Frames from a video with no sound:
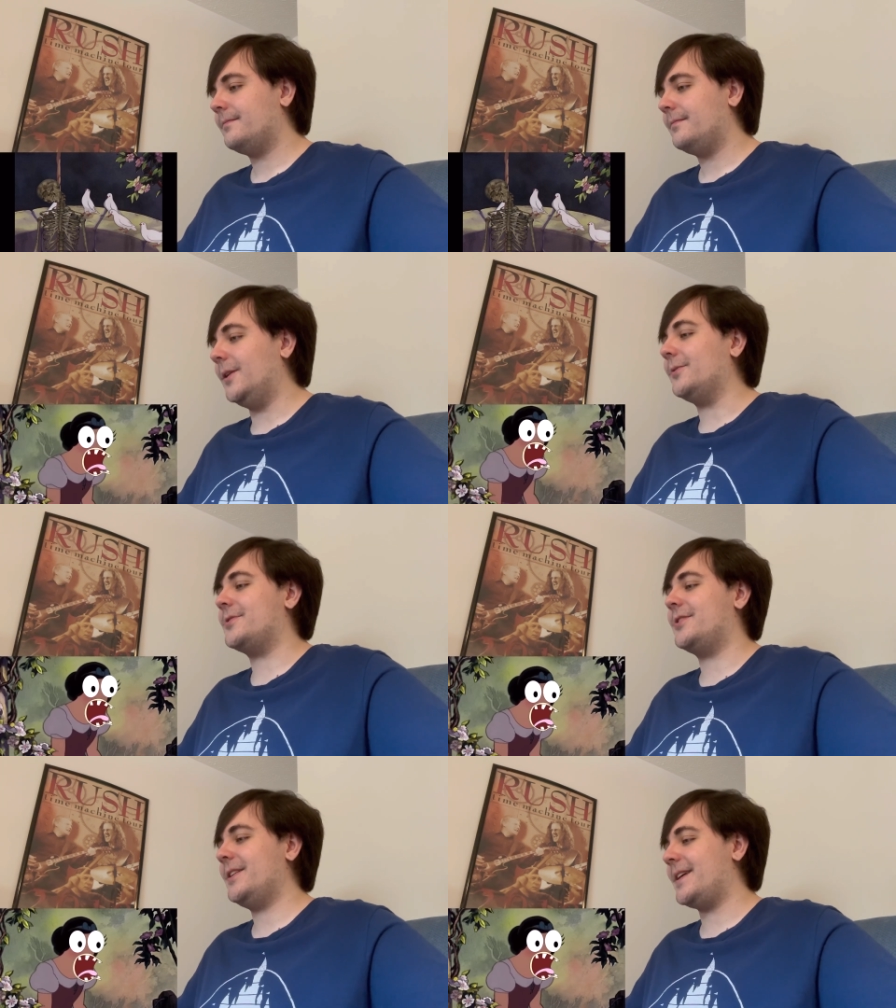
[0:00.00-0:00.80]
Oh,
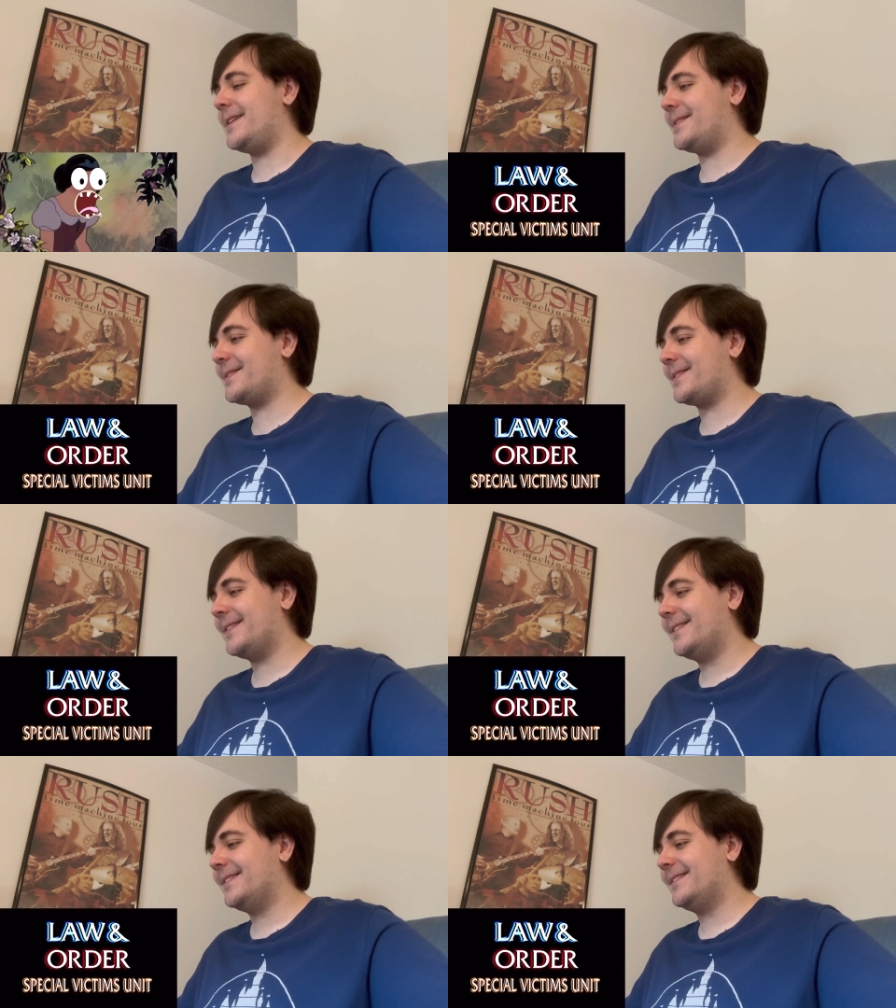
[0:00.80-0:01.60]
jeez.
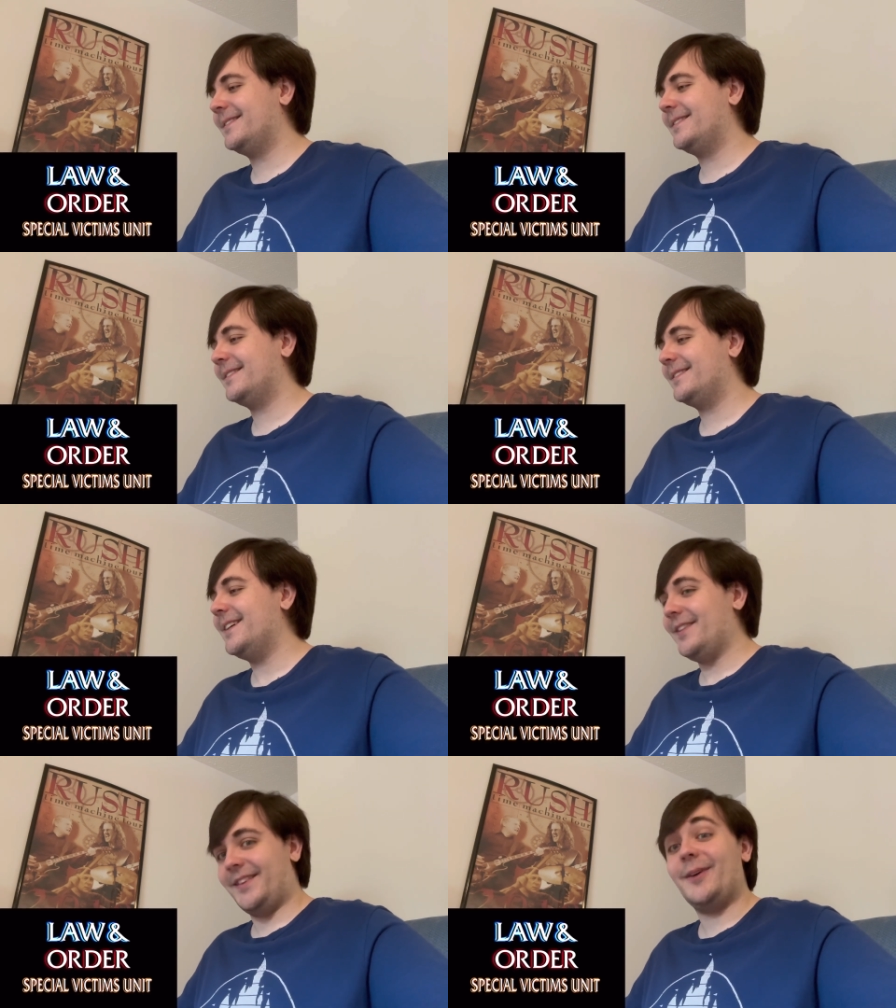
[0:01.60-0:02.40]

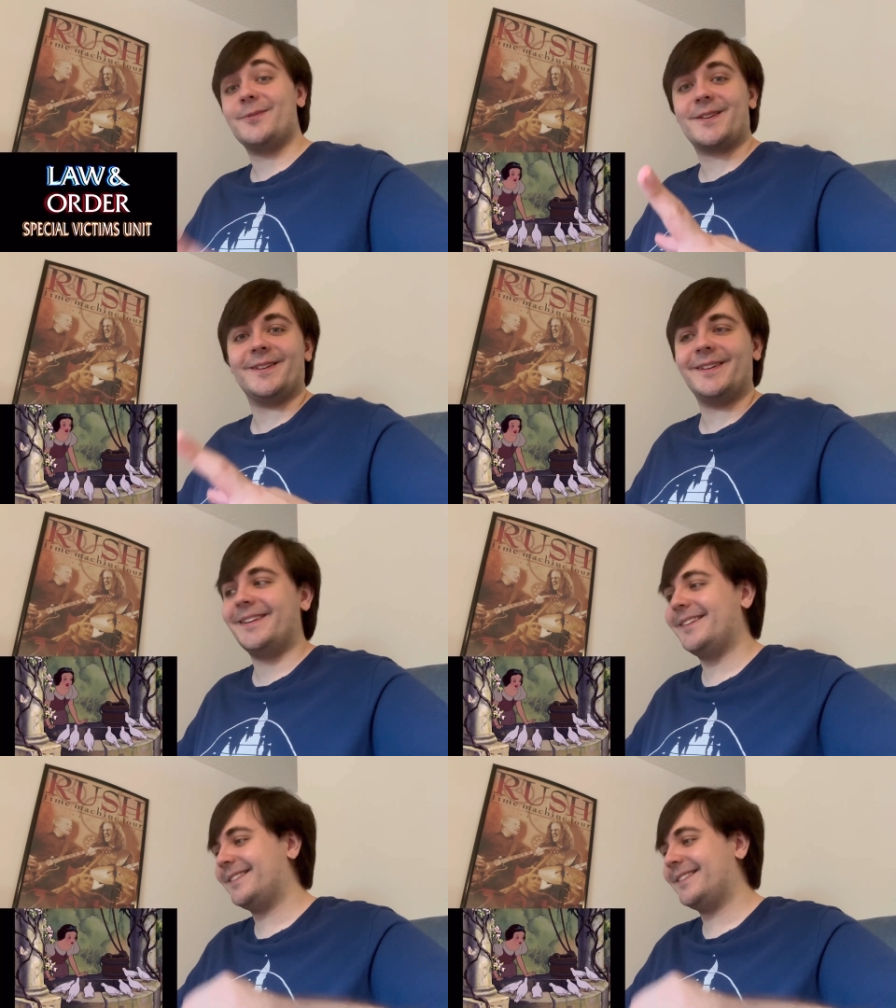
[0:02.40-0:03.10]
That was good.